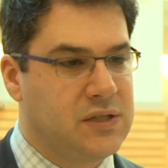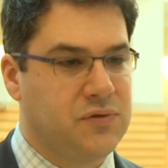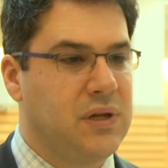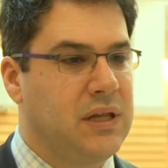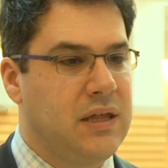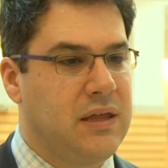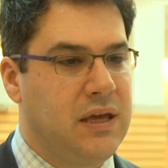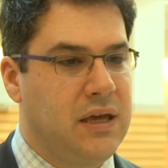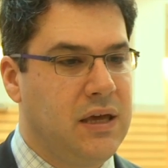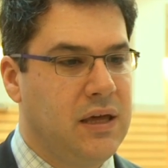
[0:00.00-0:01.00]
is really
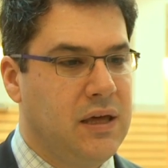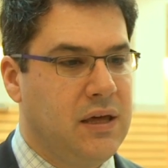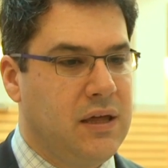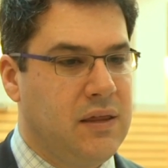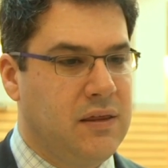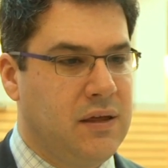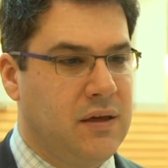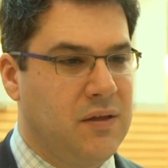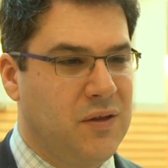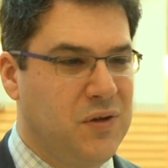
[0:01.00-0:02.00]

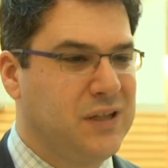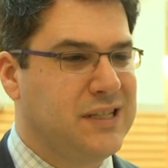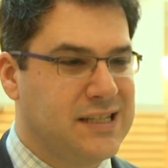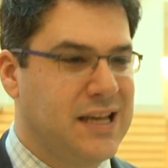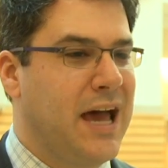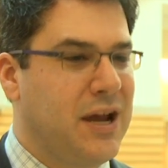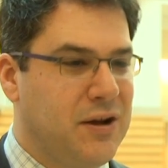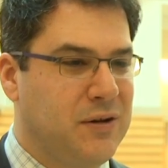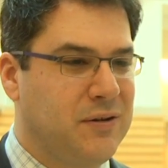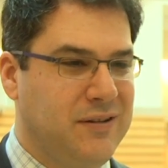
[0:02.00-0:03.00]
the real
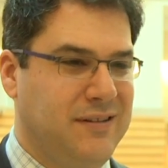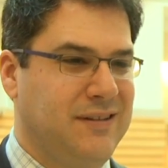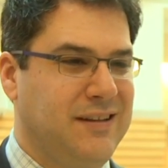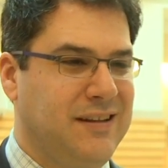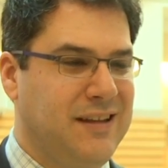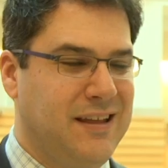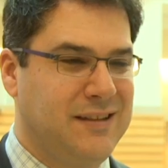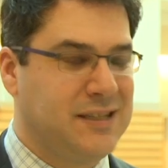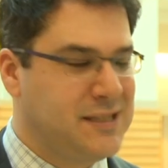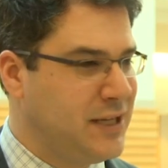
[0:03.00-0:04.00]
desire,
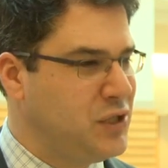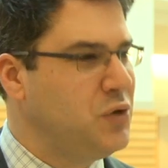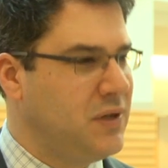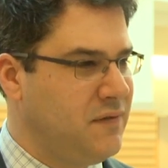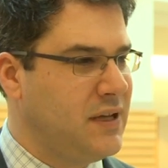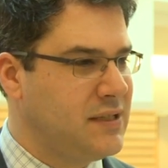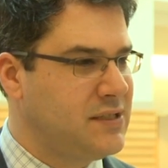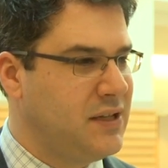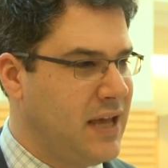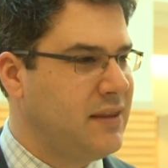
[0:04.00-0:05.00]
the
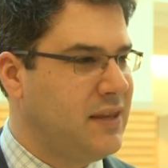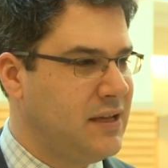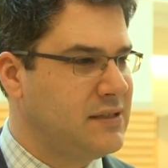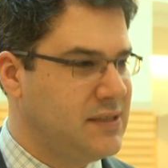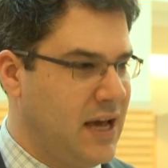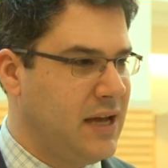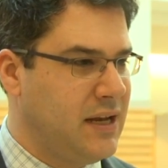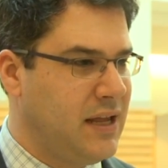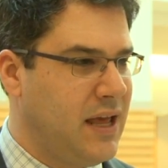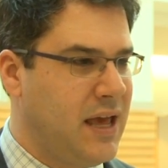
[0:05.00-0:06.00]
stick-to-itiveness to get things
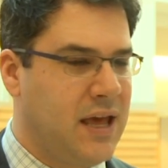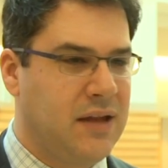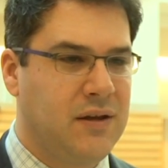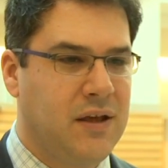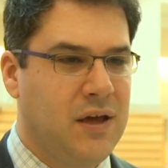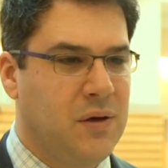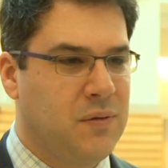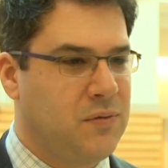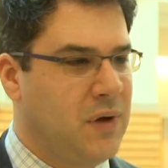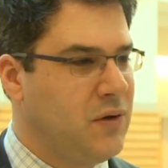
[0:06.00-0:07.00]
done. And
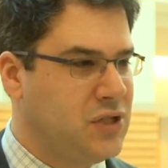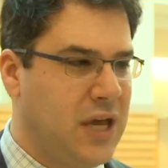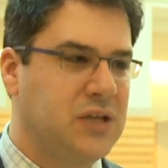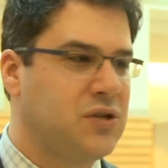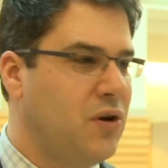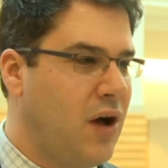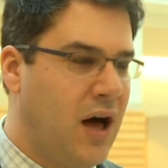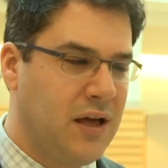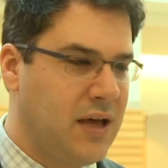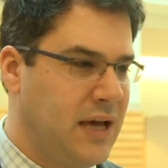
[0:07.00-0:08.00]
throughout change, there are
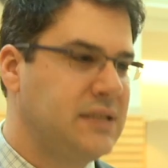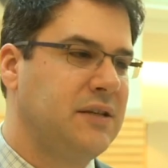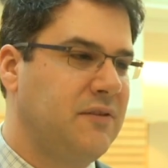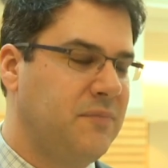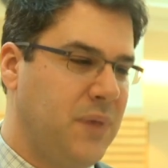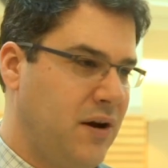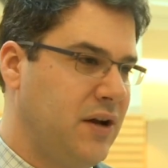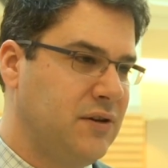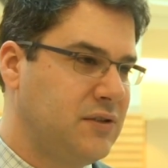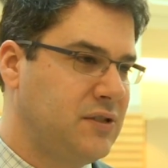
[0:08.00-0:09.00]
all kinds of
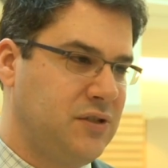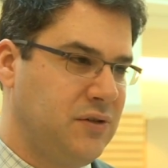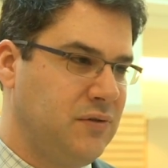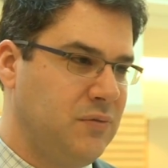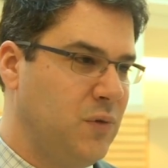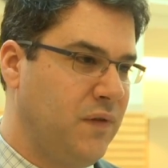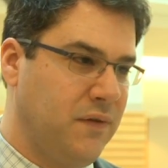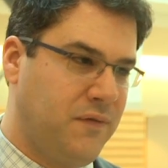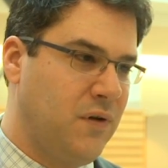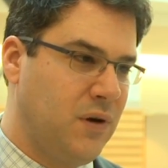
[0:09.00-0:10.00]
barriers to
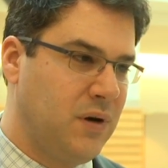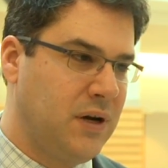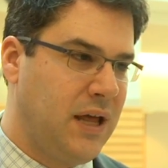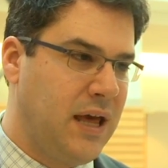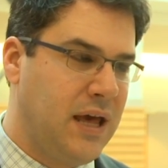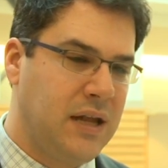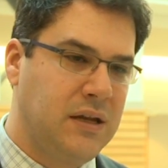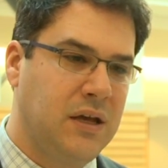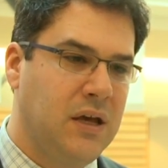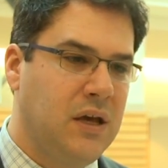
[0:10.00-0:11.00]
moving forward. And